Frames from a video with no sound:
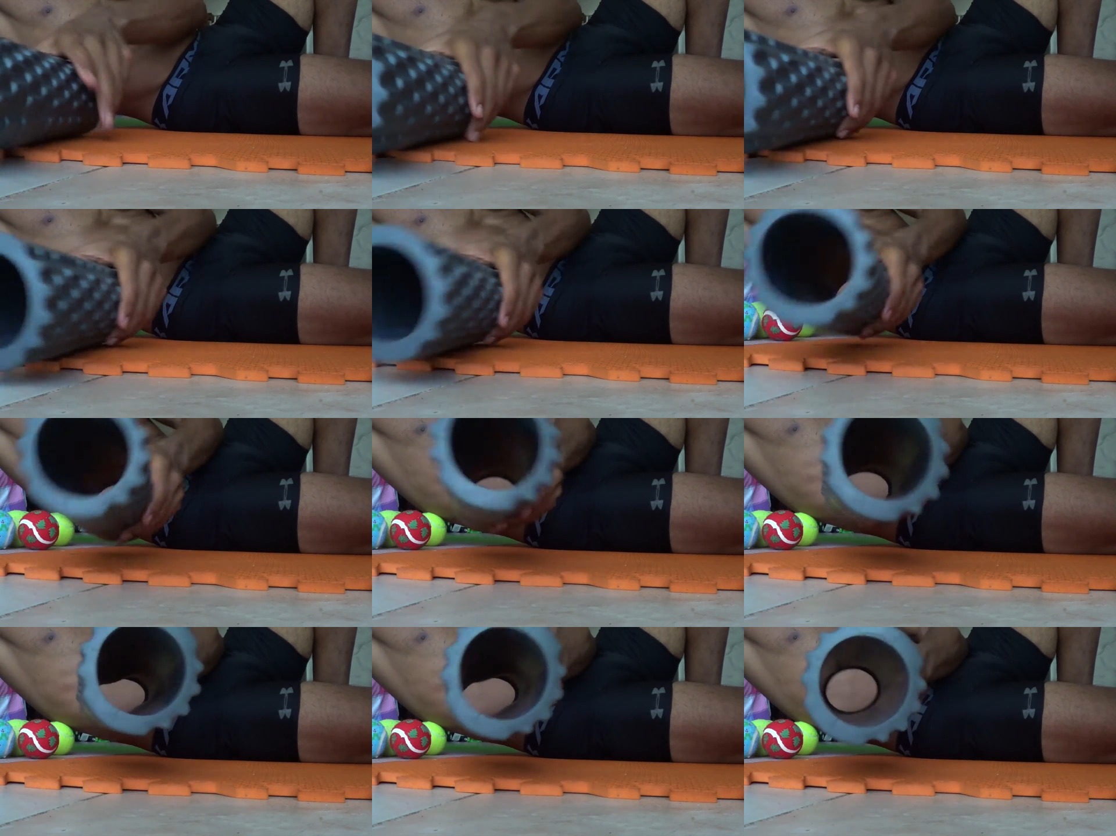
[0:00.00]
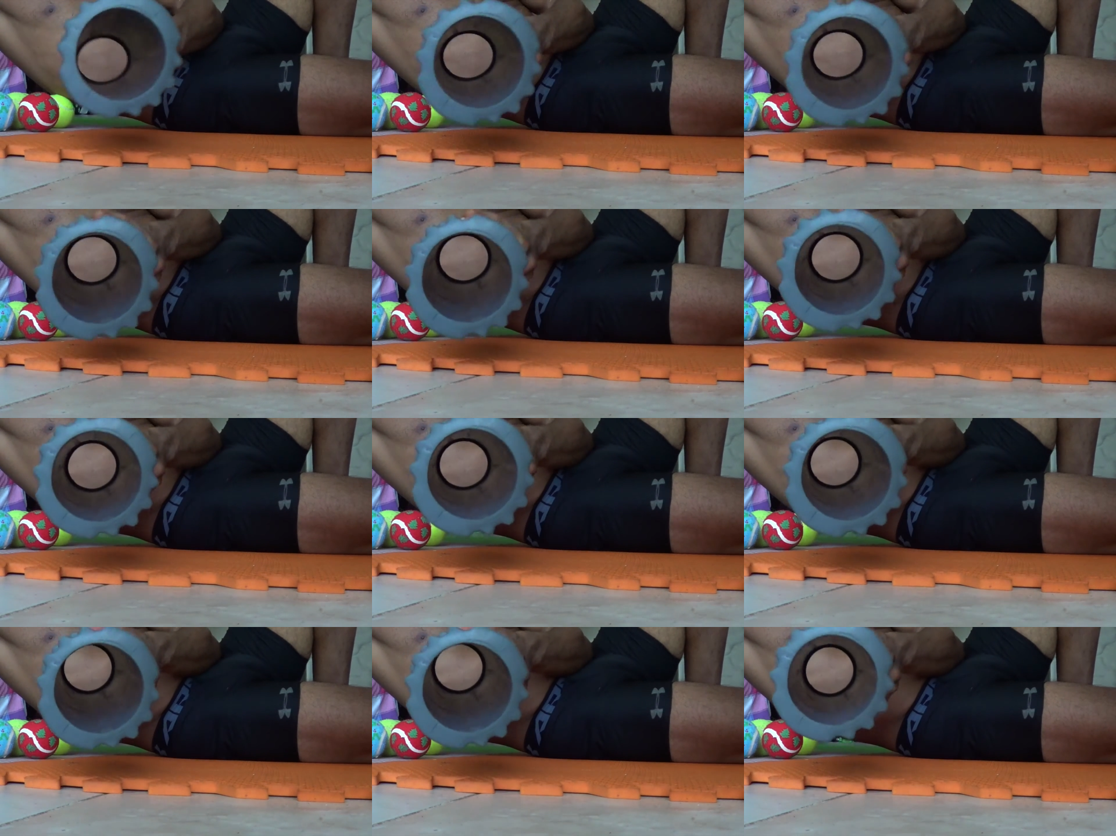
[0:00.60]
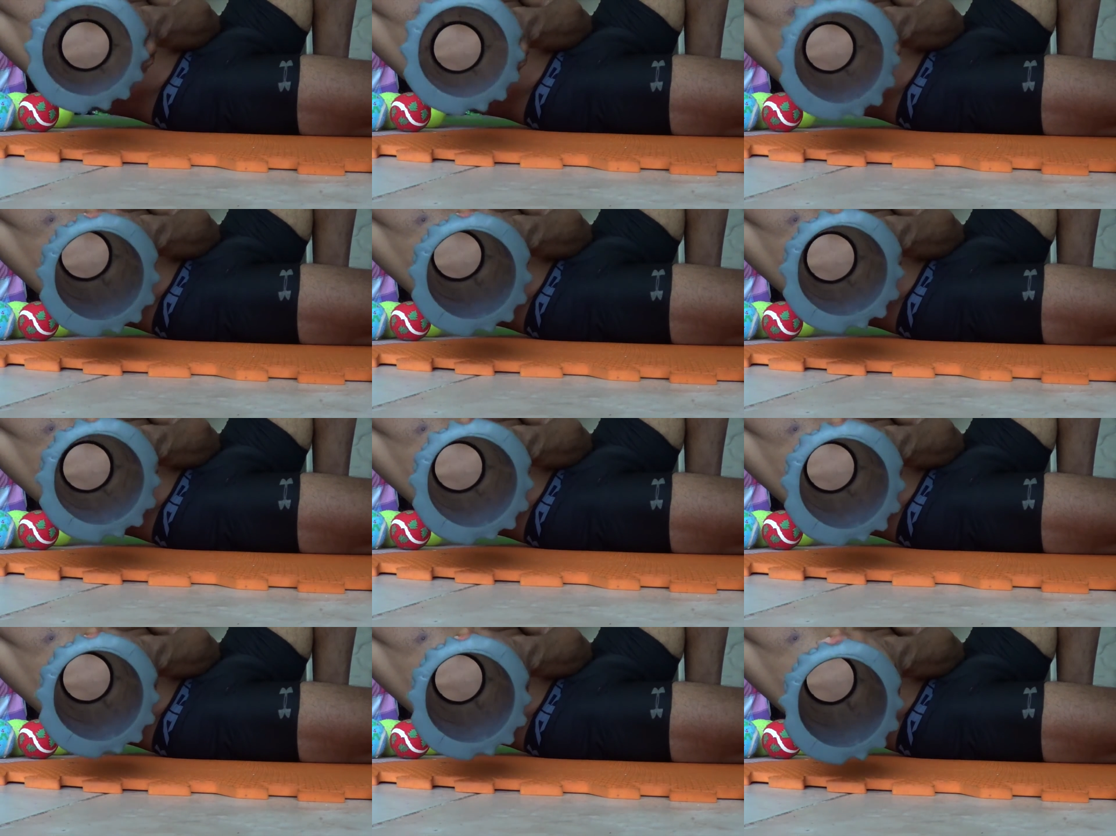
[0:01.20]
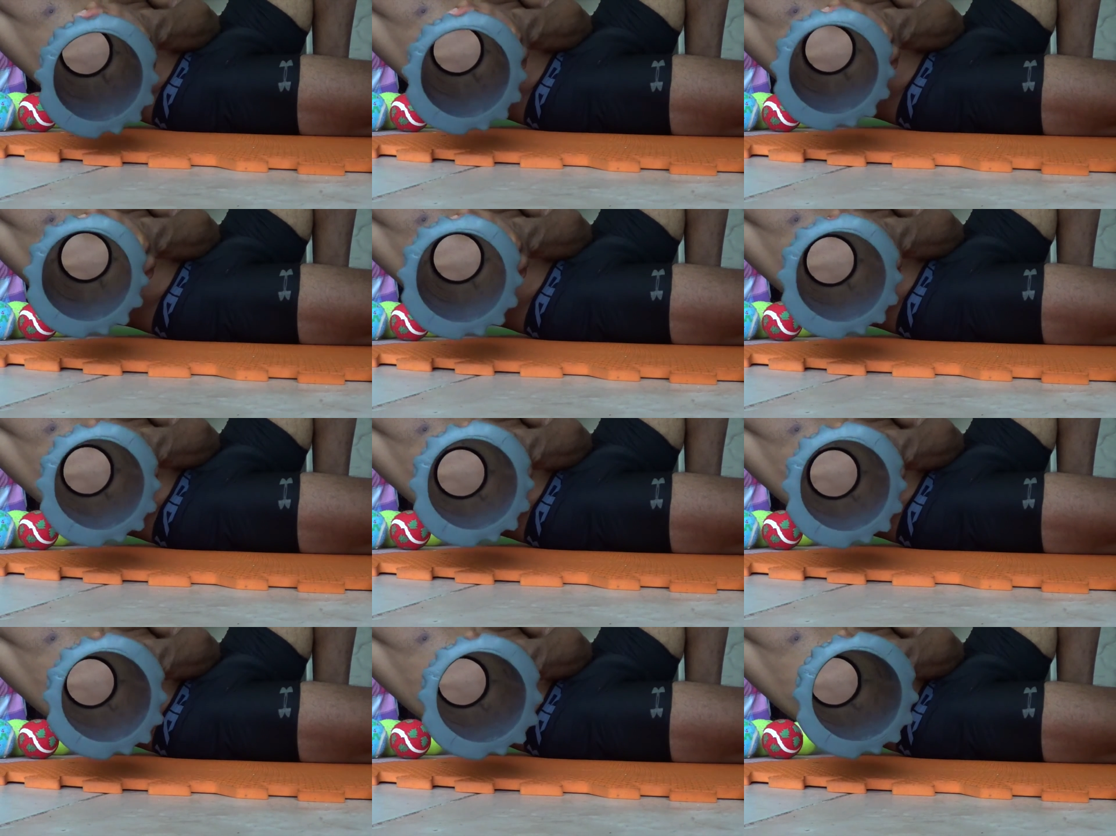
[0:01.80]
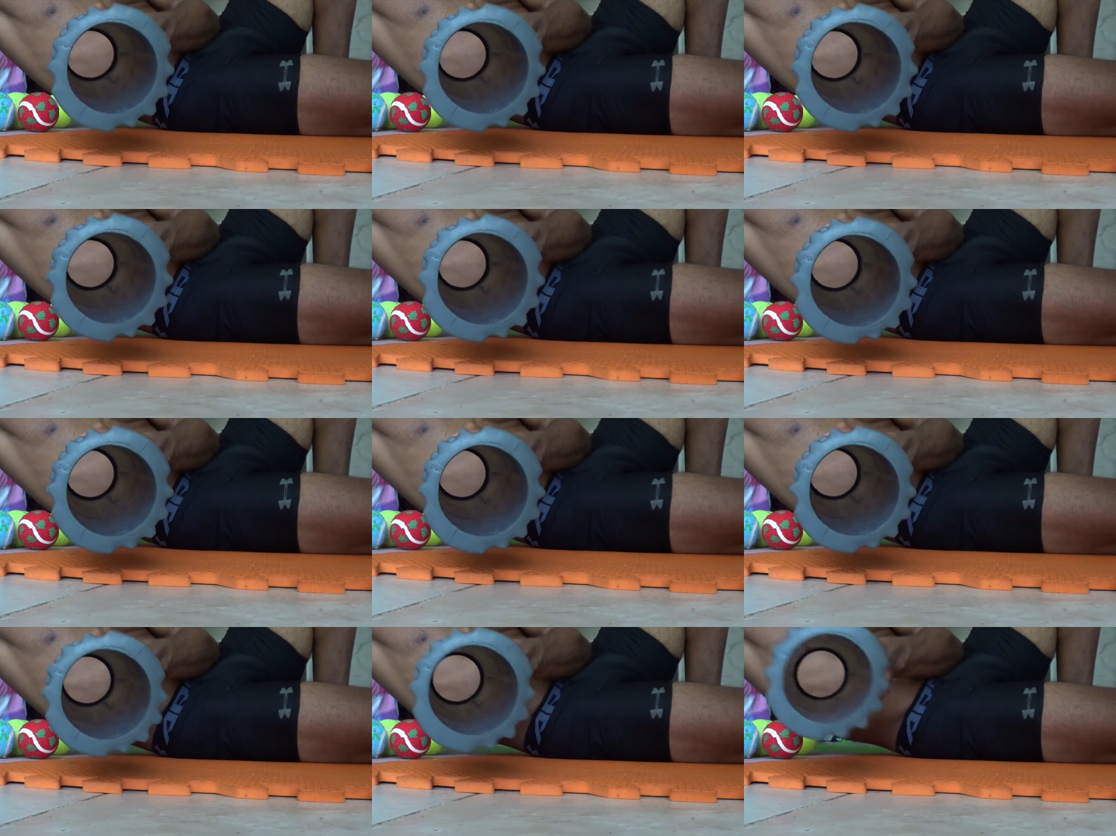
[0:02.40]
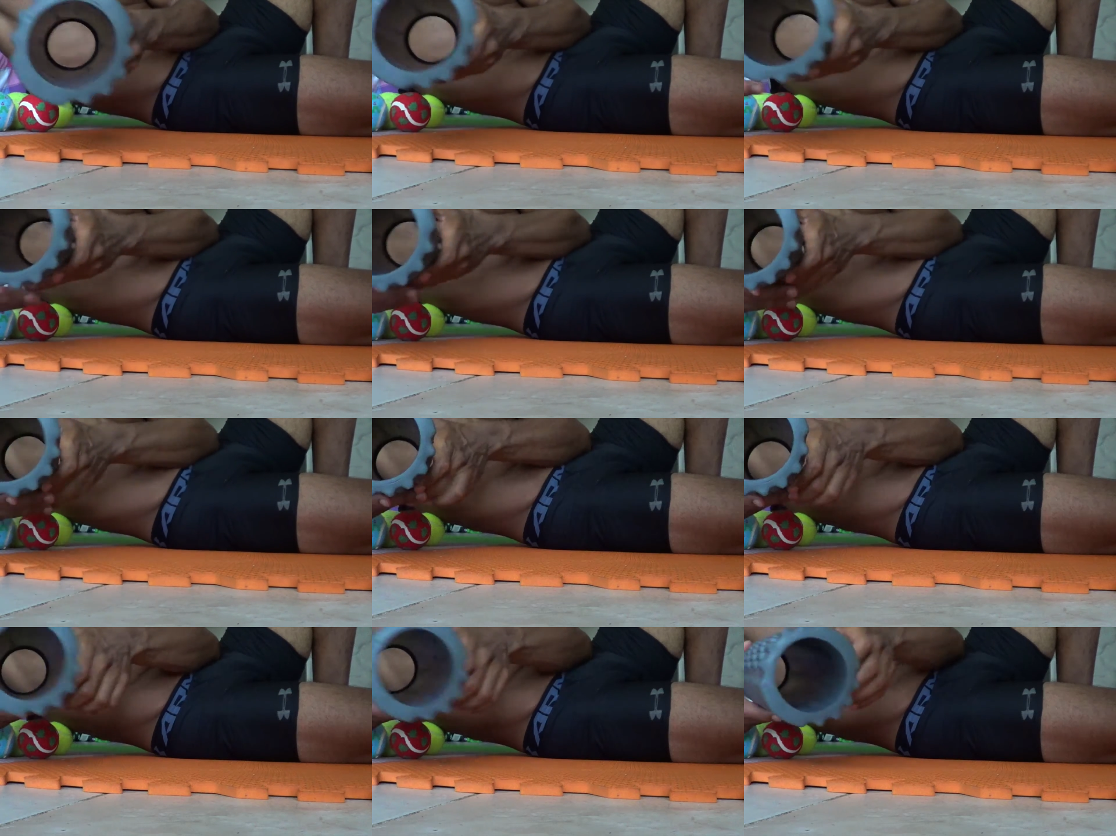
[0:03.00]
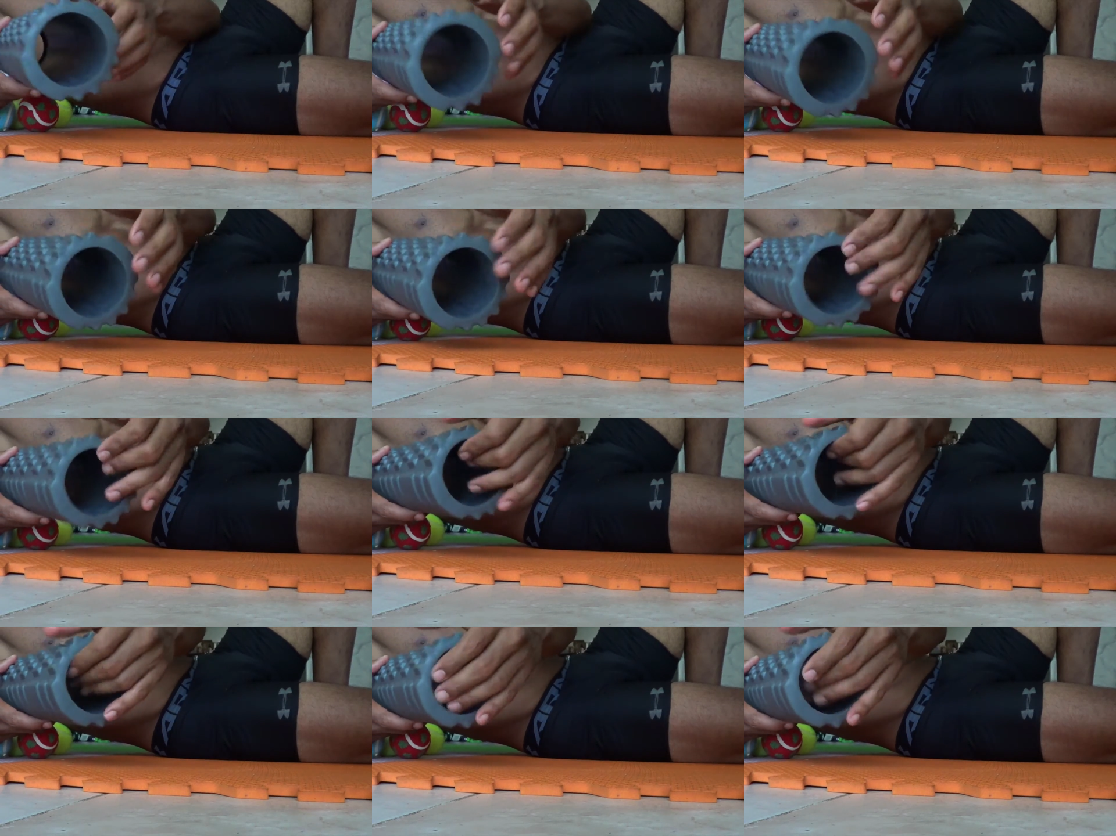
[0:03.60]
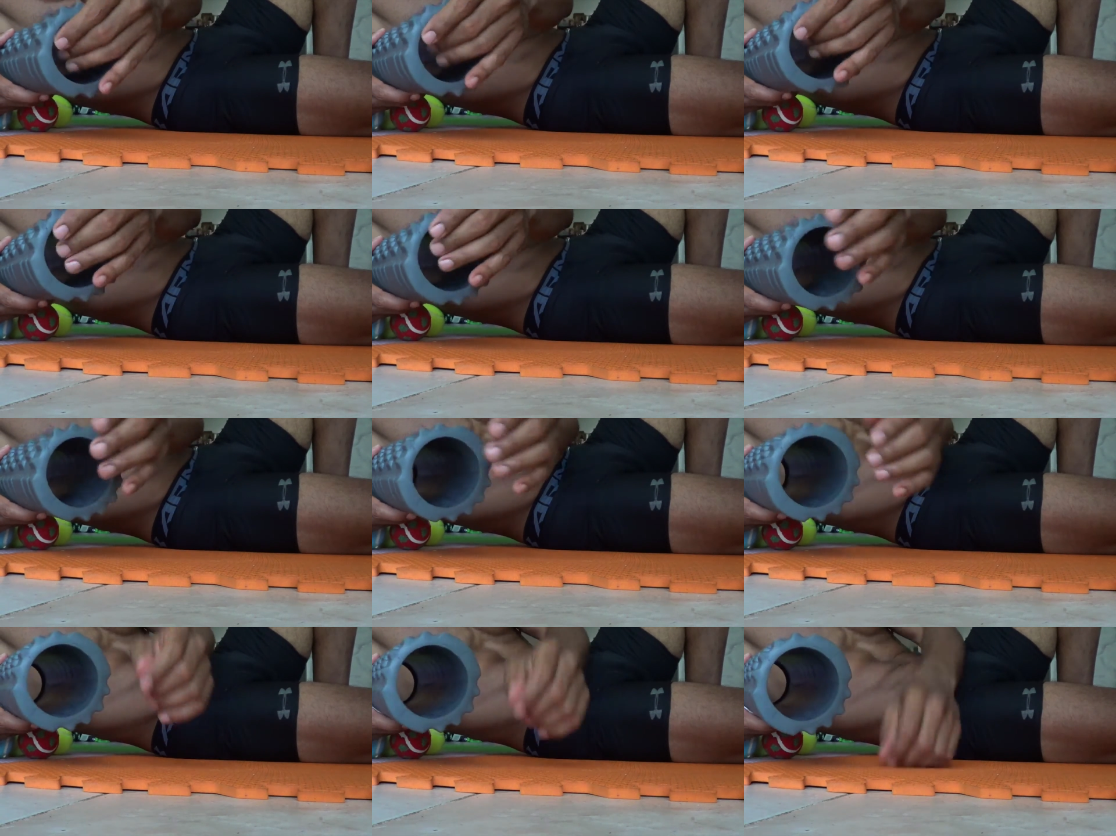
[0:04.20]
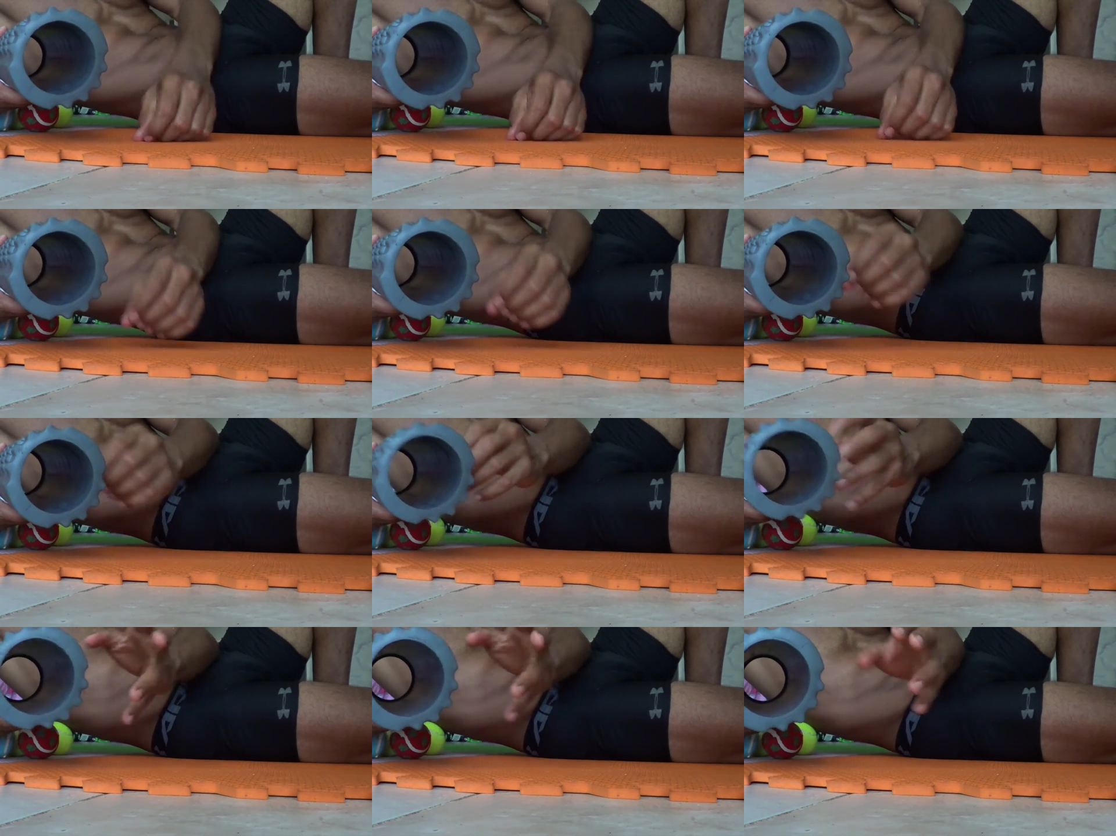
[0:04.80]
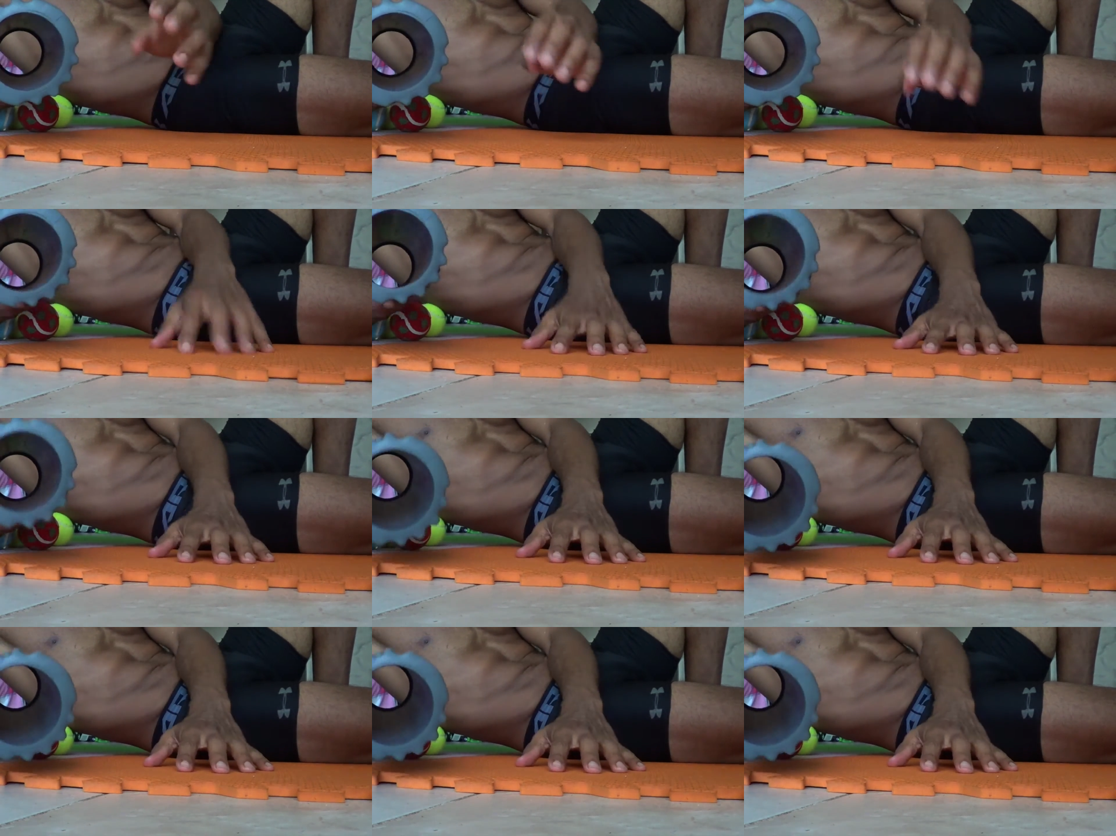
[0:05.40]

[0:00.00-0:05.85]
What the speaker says: No face is visible, so there are no lips to read.